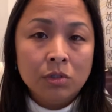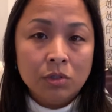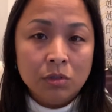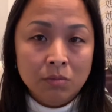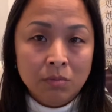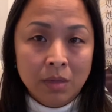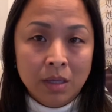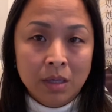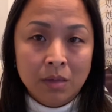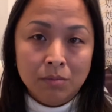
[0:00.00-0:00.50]
to
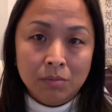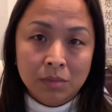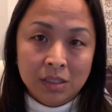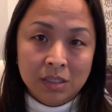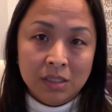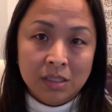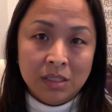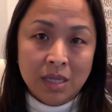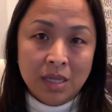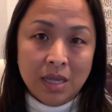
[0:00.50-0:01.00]
make
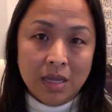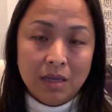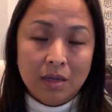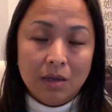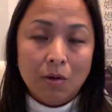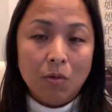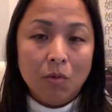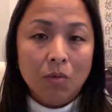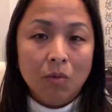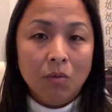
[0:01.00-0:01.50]
mistake,
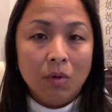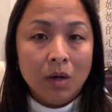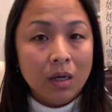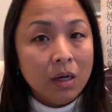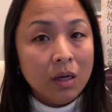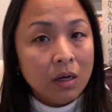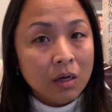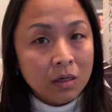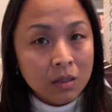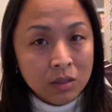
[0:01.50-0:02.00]
what
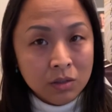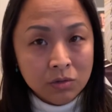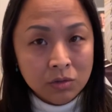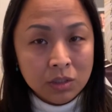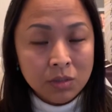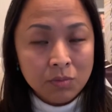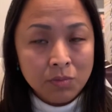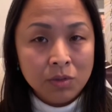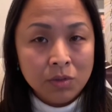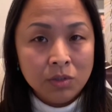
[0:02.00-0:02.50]
are you
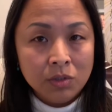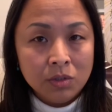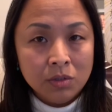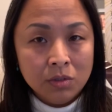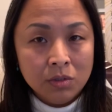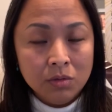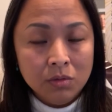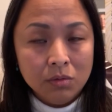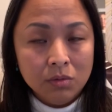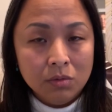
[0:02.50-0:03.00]
supposed to
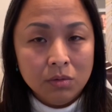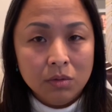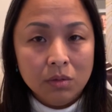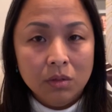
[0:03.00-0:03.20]
do?